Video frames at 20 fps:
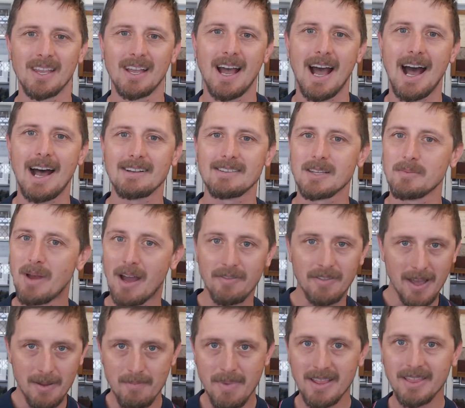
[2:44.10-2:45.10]
Ask them, have
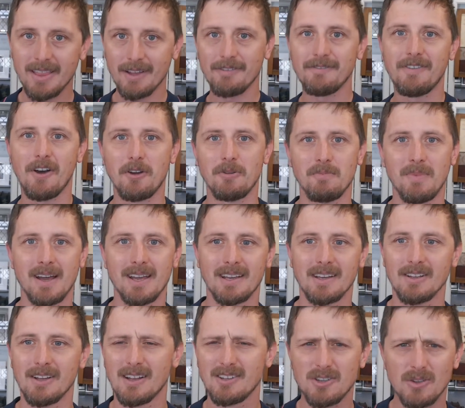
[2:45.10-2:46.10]
they met the phone
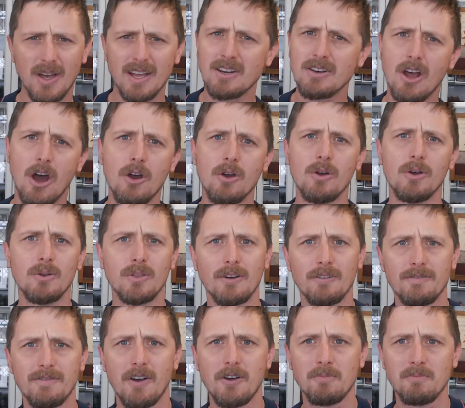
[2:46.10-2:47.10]
maker? Do they know who the
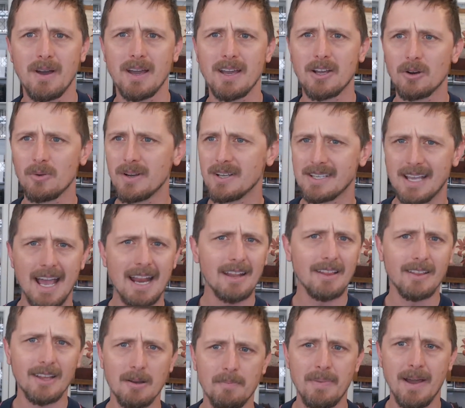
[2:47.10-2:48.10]
phone maker is?
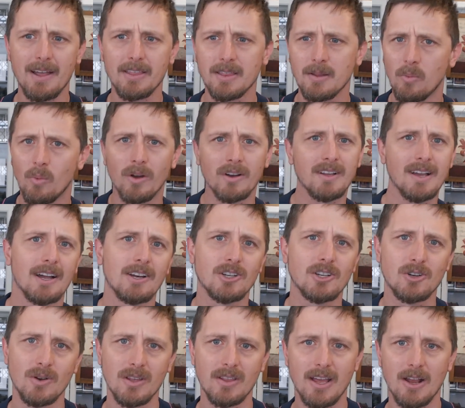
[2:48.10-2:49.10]
Anything about them? What
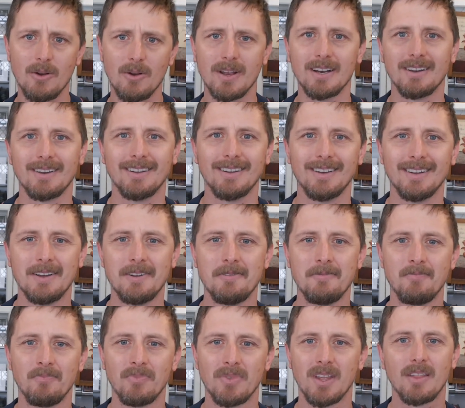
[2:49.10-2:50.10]
country they're in?
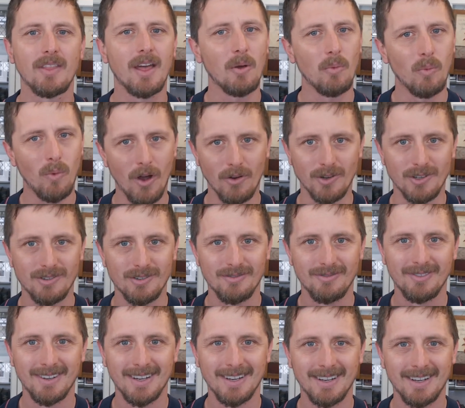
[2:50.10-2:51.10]
They won't.
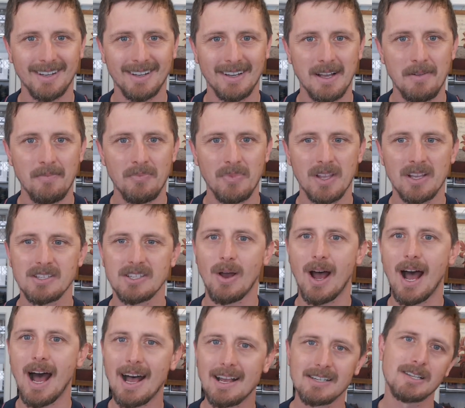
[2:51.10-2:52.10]
So
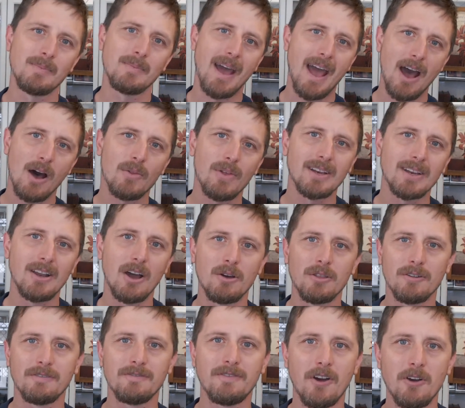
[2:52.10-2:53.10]
ask them how they know
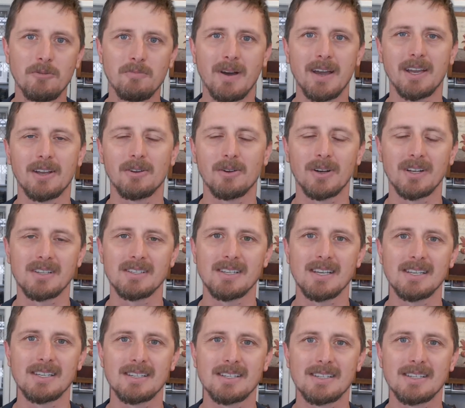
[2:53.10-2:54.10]
the phone maker
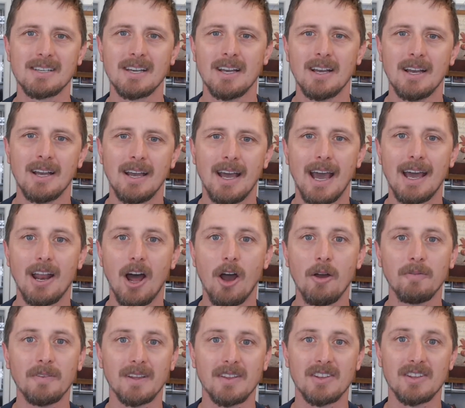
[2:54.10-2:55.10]
exists, and
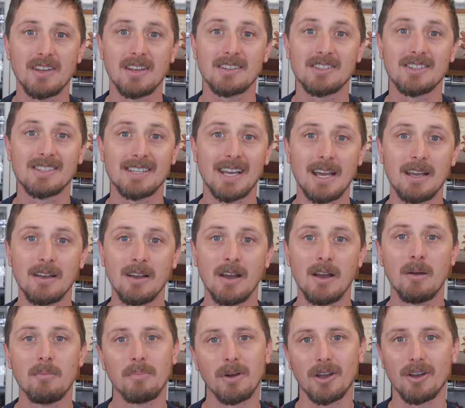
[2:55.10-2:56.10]
hopefully they should say,
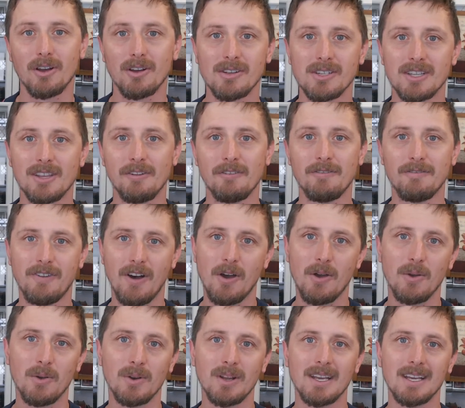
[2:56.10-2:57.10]
because the
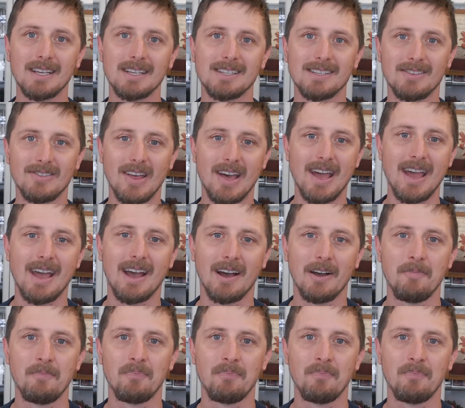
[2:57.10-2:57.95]
phone is there.